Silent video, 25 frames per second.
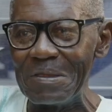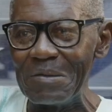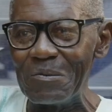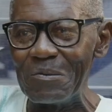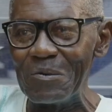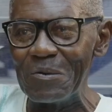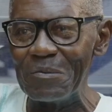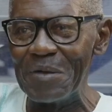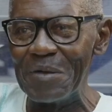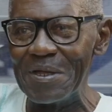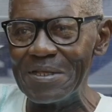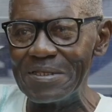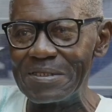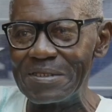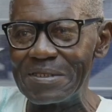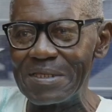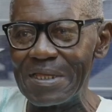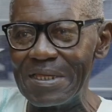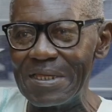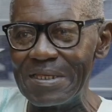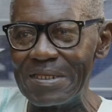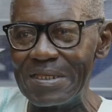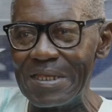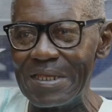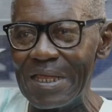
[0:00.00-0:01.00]
woman
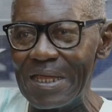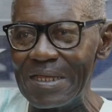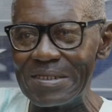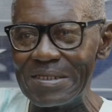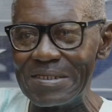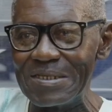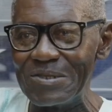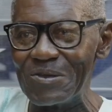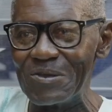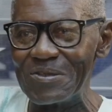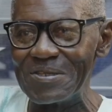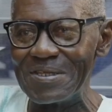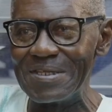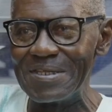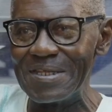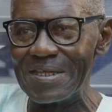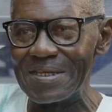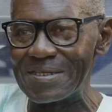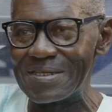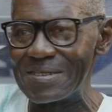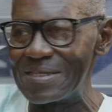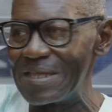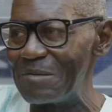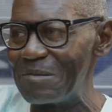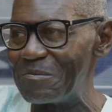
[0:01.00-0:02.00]
said that she doesn't
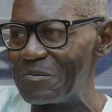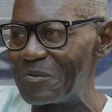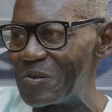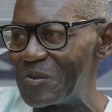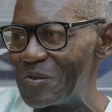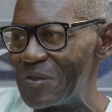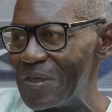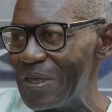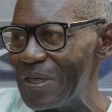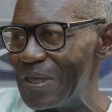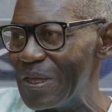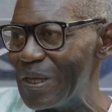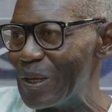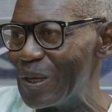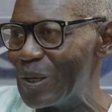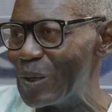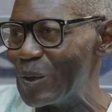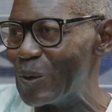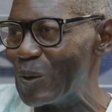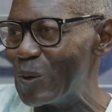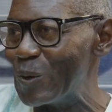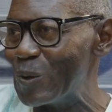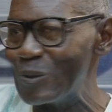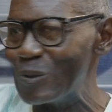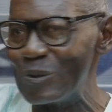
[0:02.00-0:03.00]
accept
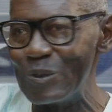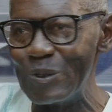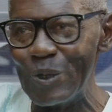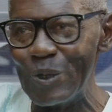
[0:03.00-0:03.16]
old